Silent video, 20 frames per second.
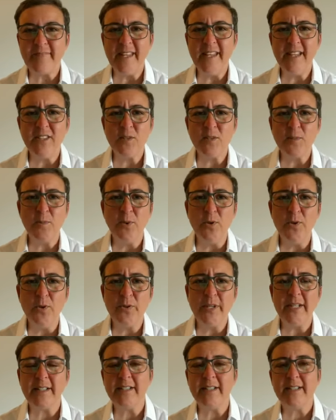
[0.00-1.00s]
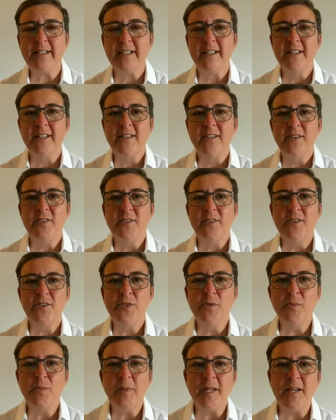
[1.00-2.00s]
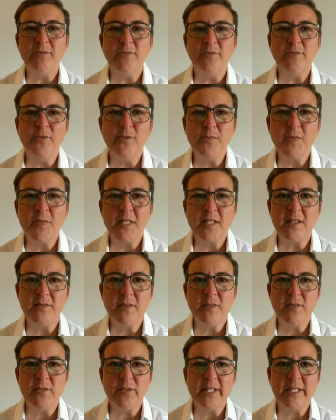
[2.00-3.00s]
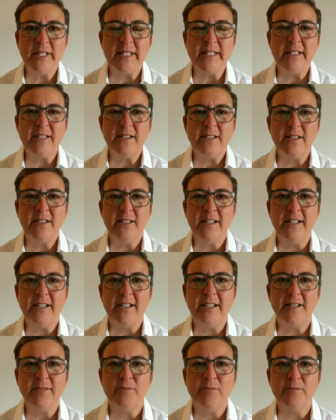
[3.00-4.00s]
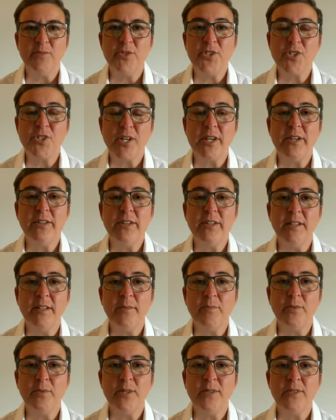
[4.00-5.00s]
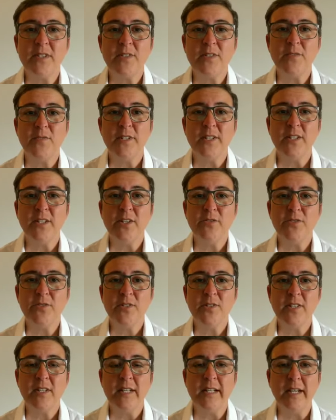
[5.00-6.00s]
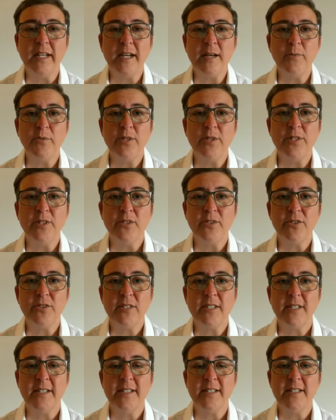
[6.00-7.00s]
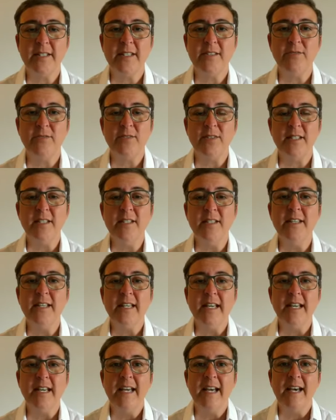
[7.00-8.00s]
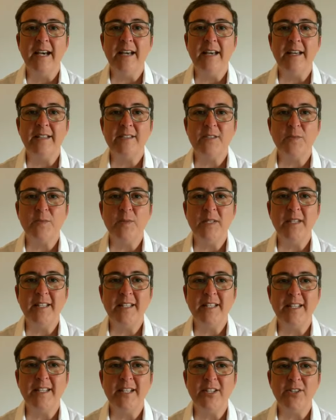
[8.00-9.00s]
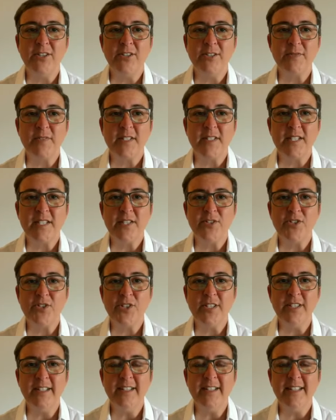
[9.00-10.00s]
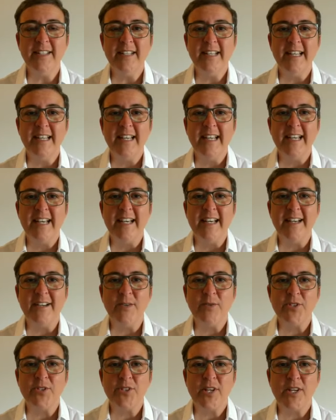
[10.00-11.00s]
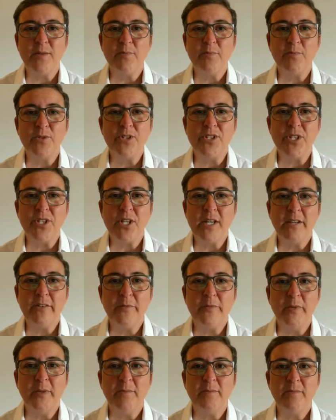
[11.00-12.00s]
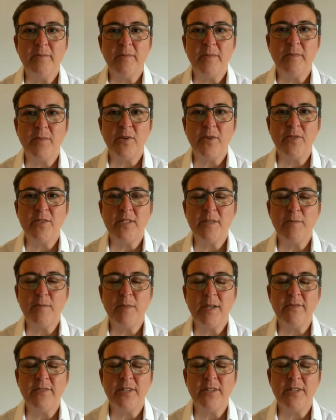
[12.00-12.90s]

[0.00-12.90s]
exploring the new platforms that I've already um, shared in the previous videos. LBRY.tv has been getting a lot of attention, uh, which I appreciate. I've been posting my